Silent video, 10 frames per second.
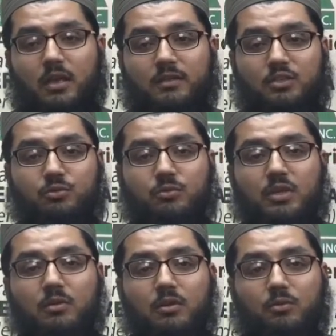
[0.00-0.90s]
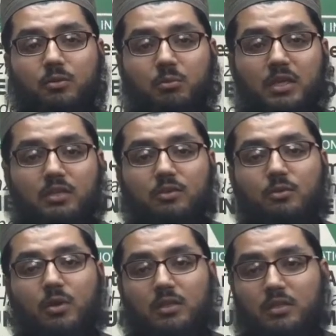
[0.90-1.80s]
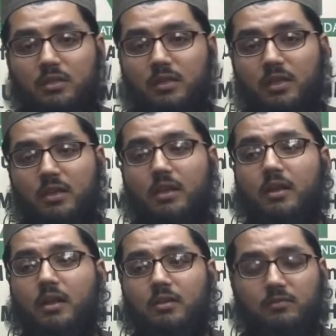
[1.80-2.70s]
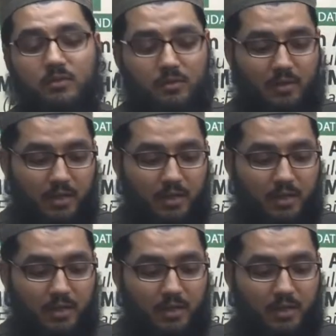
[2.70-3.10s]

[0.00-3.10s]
and that's what will make you wealthy in hereafter.